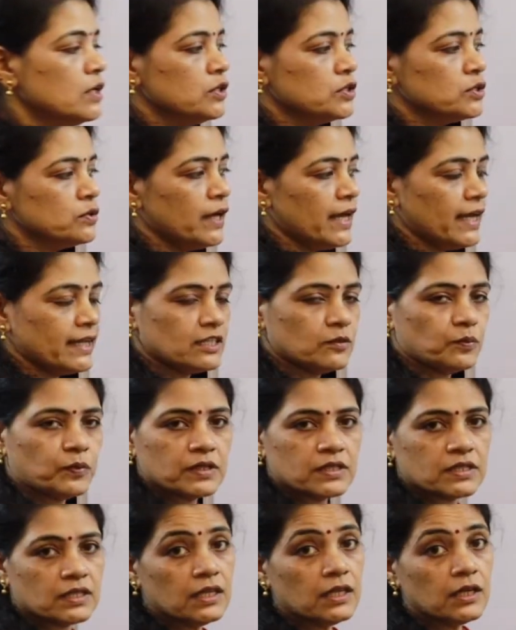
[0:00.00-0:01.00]
should
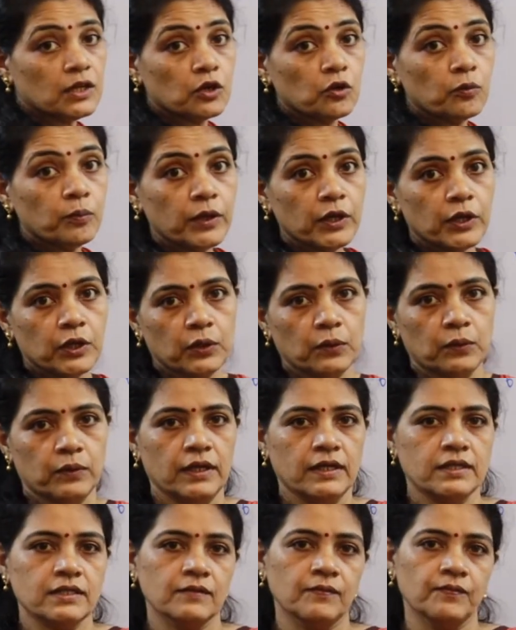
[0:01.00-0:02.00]
express in cubic
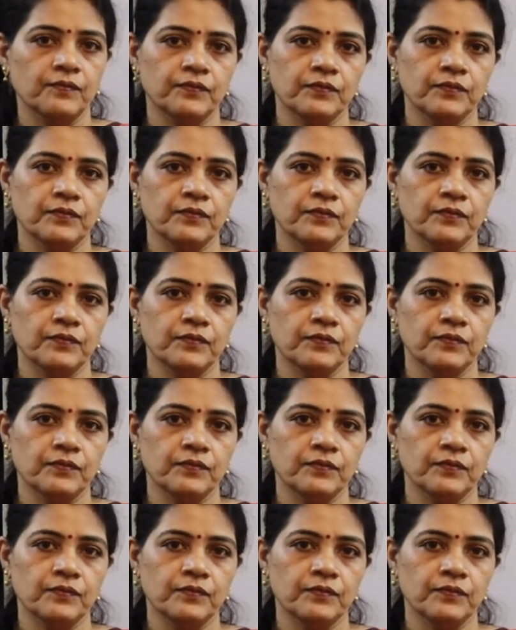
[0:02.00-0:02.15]
units.